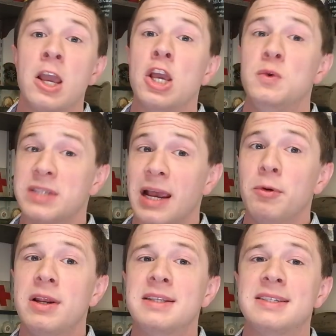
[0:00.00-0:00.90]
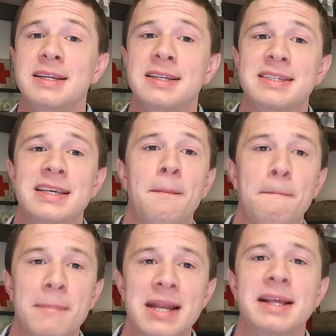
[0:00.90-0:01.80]
USAMRIID and CDC
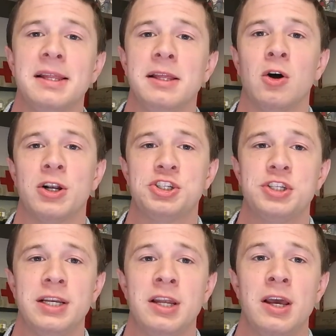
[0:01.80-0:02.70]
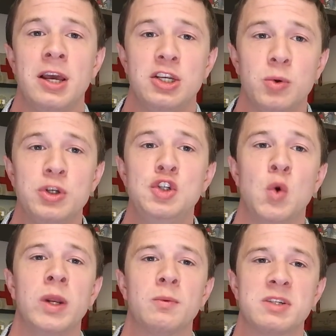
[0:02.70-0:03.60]
immediately launched into a
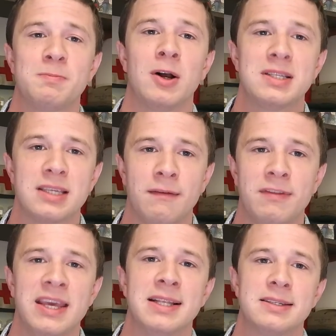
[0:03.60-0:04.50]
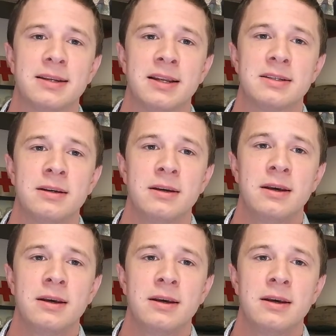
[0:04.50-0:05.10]
joint response of the incident.